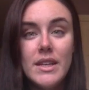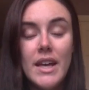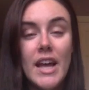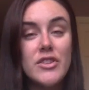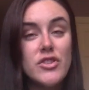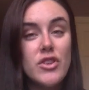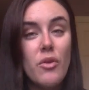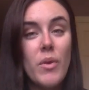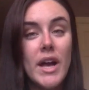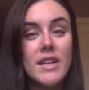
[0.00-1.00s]
And Snow
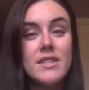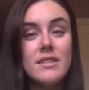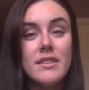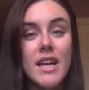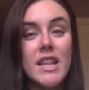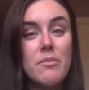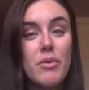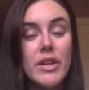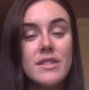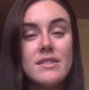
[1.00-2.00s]
White and the
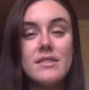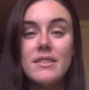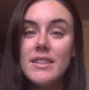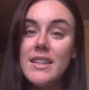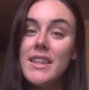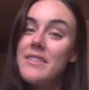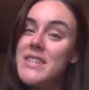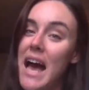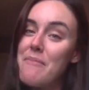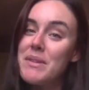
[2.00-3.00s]
prince lived
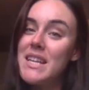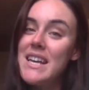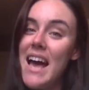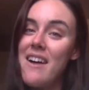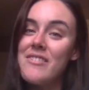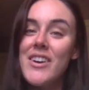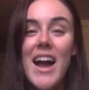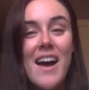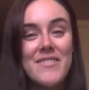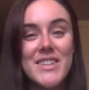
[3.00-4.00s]
happily ever
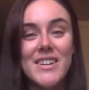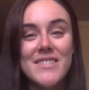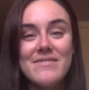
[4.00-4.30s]
after.